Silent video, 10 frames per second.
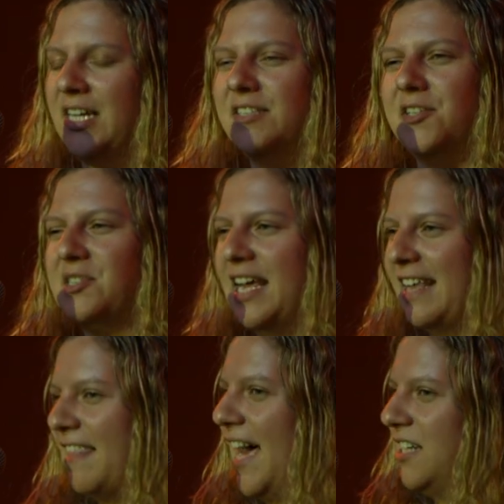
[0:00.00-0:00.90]
So
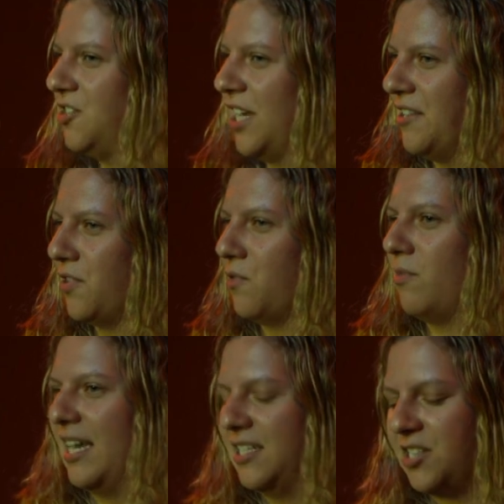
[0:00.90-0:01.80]
take that, gender
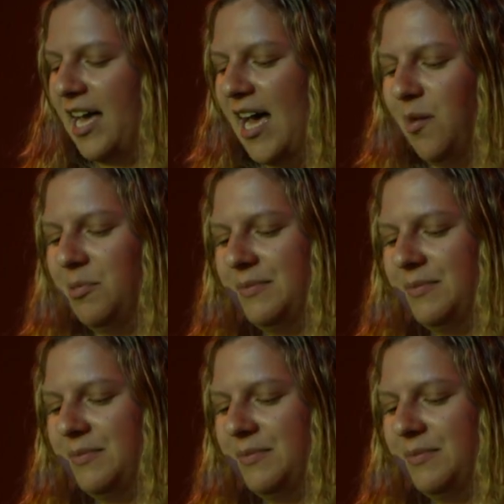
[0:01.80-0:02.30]
wage gap.